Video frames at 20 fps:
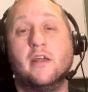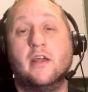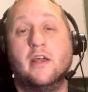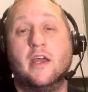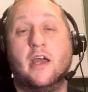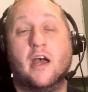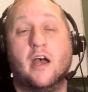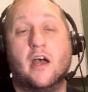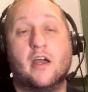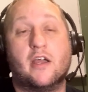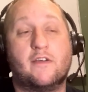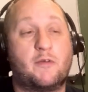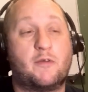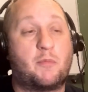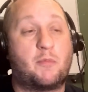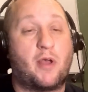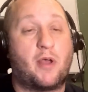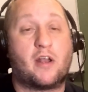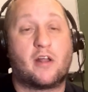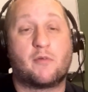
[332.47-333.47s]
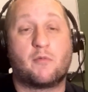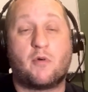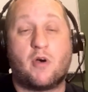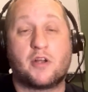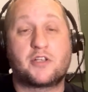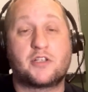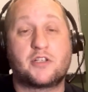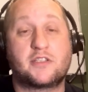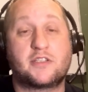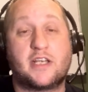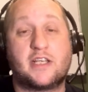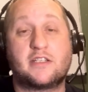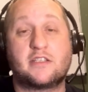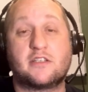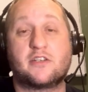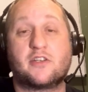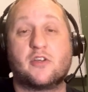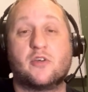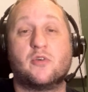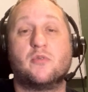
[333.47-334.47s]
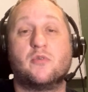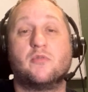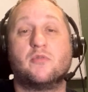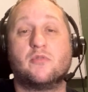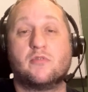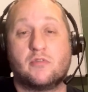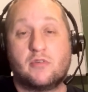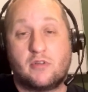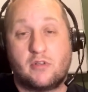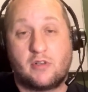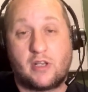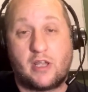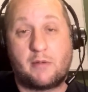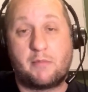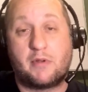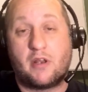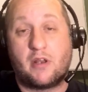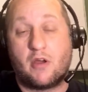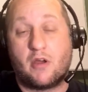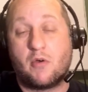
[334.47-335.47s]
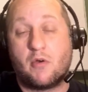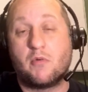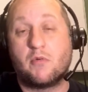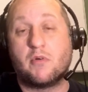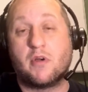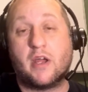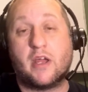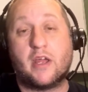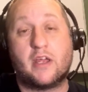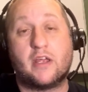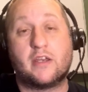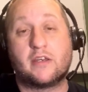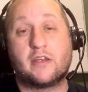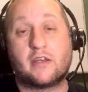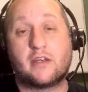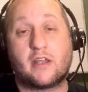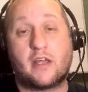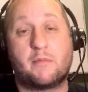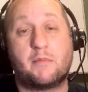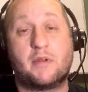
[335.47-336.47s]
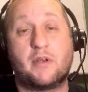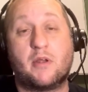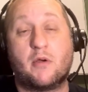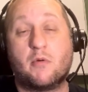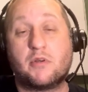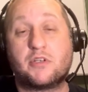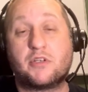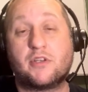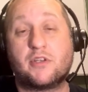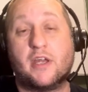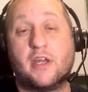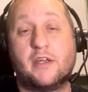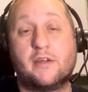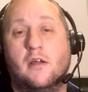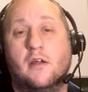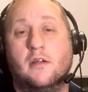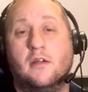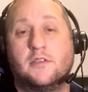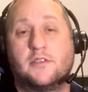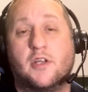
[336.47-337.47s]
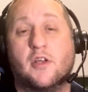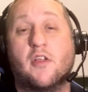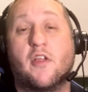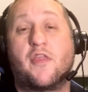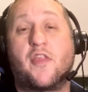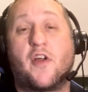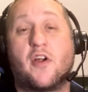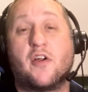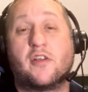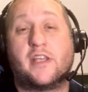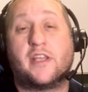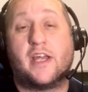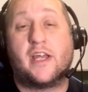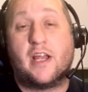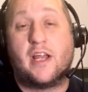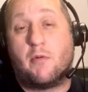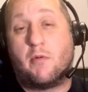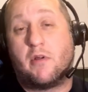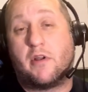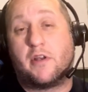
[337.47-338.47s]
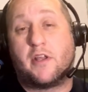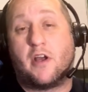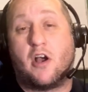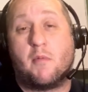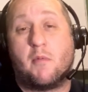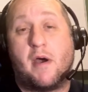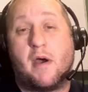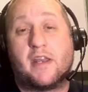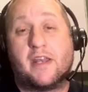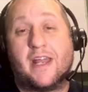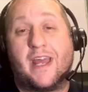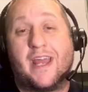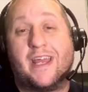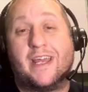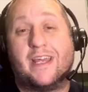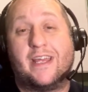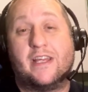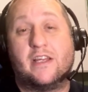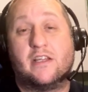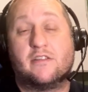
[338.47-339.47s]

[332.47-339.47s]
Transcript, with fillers: Uh, if you plan on watching season two, let me know and let me know what you think. So the third thing I want to talk about today is